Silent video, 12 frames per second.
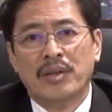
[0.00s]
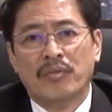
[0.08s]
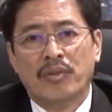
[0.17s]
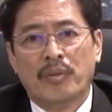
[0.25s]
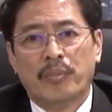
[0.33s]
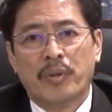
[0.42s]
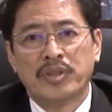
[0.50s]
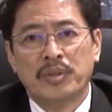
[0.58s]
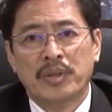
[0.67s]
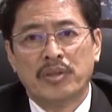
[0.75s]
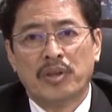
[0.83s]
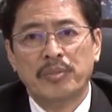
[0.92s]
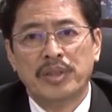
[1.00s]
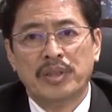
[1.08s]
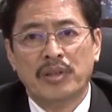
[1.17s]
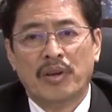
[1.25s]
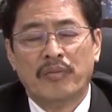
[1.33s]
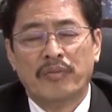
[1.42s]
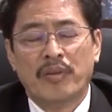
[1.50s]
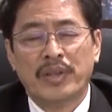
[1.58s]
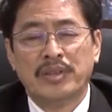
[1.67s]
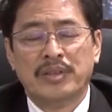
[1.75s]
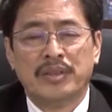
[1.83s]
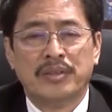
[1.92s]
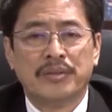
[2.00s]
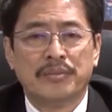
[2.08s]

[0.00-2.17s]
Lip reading: for possible commission of offenses.